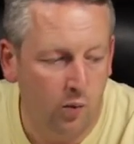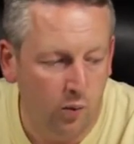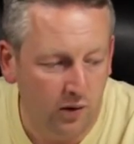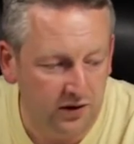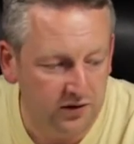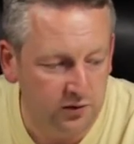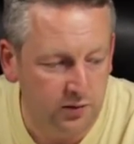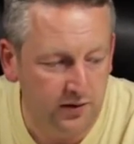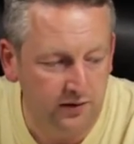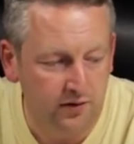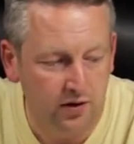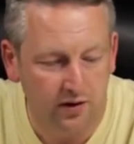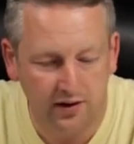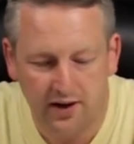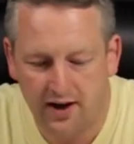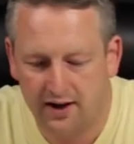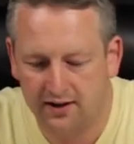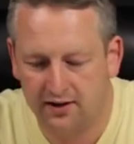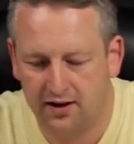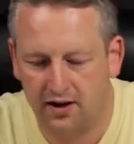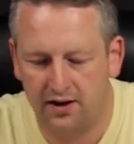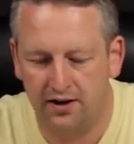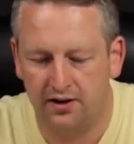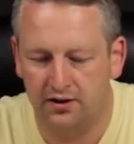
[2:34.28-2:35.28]
once we've got
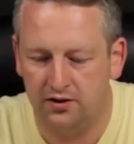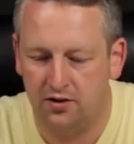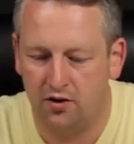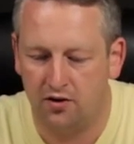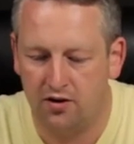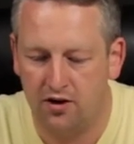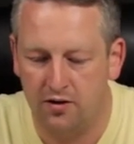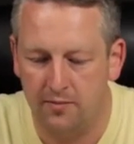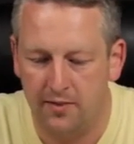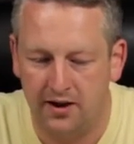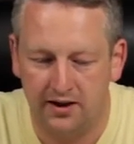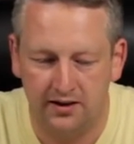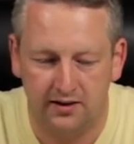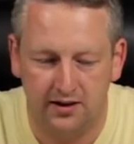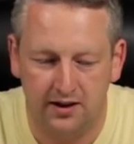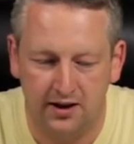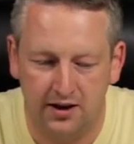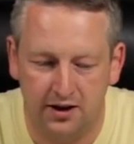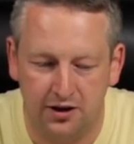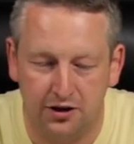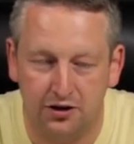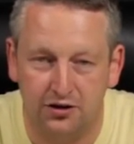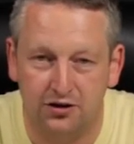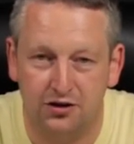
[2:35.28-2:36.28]
that done and
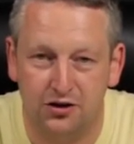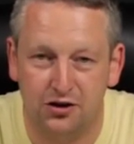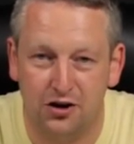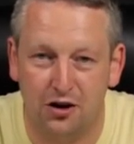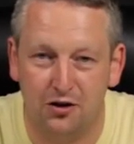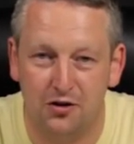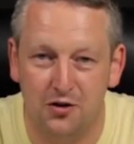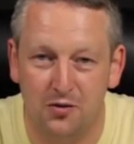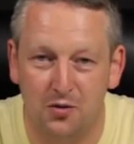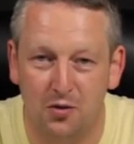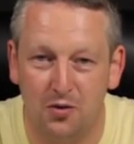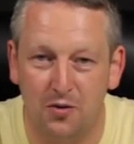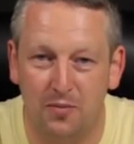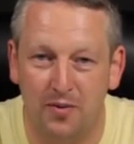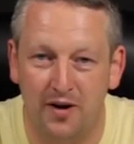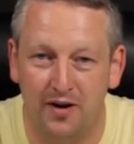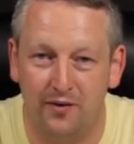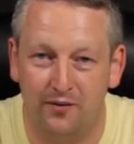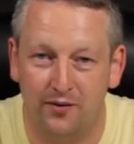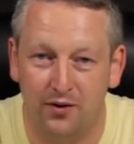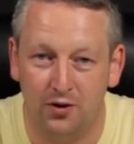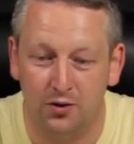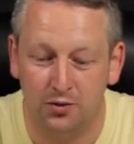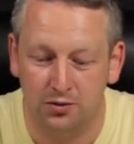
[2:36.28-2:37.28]
documented and shown you all the
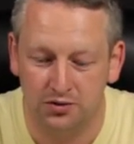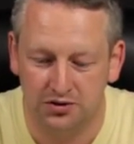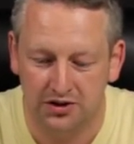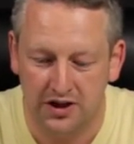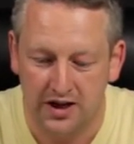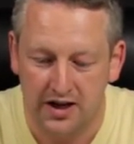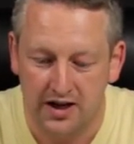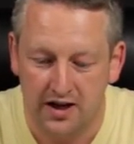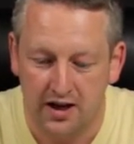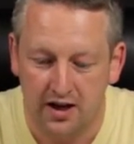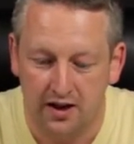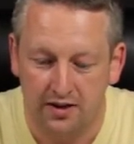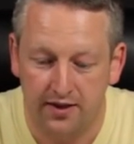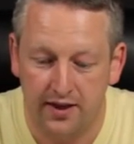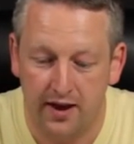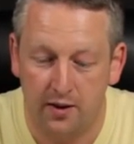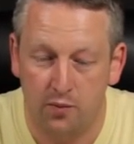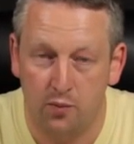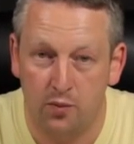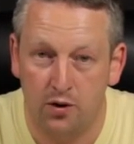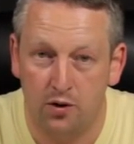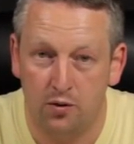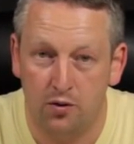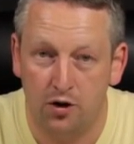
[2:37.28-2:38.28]
pitfalls,
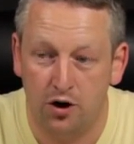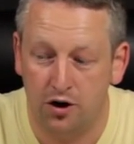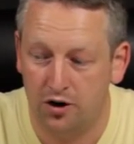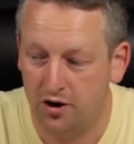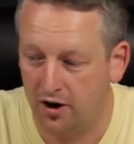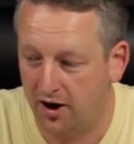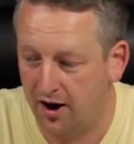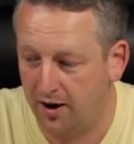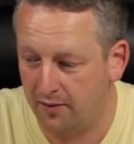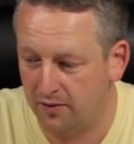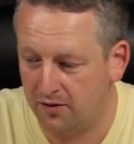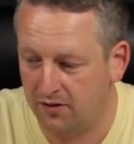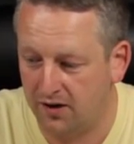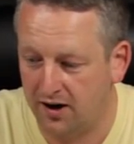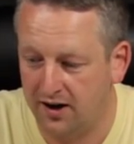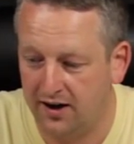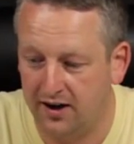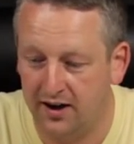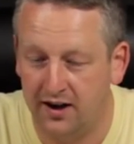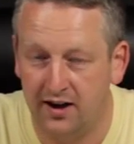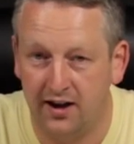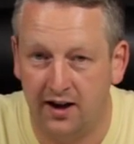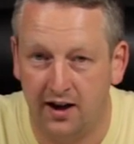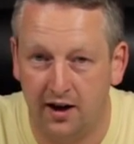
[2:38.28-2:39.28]
then we'll look at
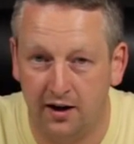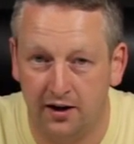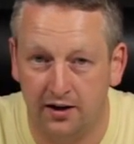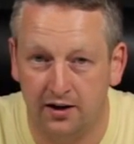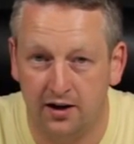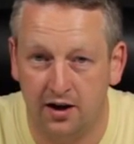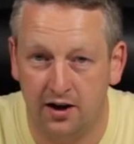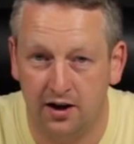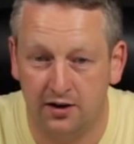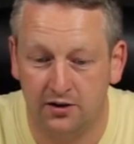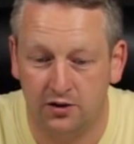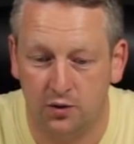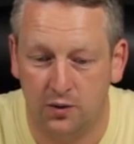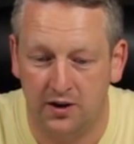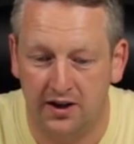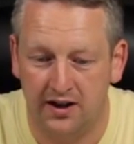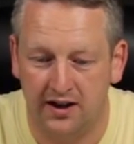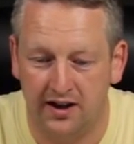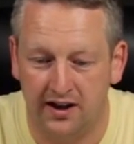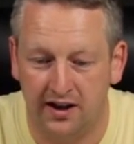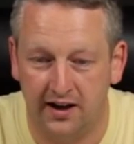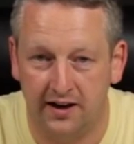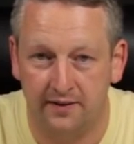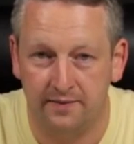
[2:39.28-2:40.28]
upgrading it and
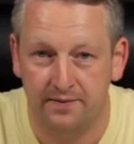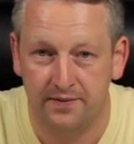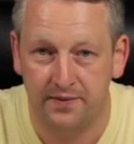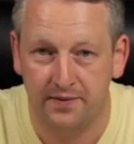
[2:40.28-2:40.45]
tweaking it.